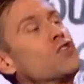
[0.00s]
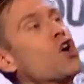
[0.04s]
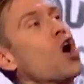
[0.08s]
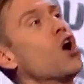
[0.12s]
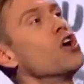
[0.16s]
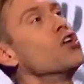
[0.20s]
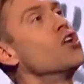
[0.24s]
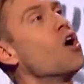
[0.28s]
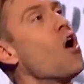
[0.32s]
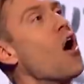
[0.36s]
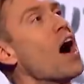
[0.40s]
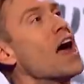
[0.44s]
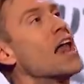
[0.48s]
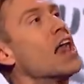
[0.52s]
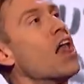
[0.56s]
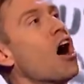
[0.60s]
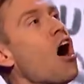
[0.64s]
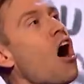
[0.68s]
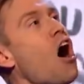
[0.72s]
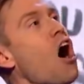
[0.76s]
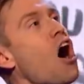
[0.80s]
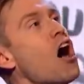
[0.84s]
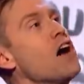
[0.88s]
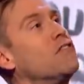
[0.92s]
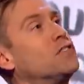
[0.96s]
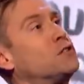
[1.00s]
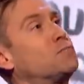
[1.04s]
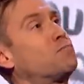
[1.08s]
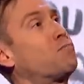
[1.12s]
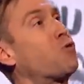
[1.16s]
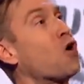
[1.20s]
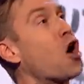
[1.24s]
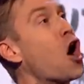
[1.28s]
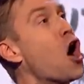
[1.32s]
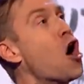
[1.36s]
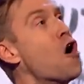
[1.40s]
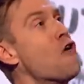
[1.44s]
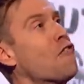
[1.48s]
got 9 lives,
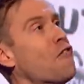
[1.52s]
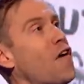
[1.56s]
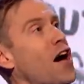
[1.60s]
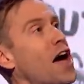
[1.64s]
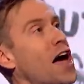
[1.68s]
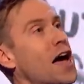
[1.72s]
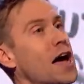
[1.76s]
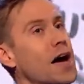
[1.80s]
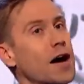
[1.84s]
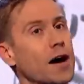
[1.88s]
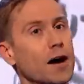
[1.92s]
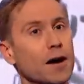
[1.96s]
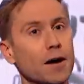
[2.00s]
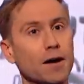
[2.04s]
prove it!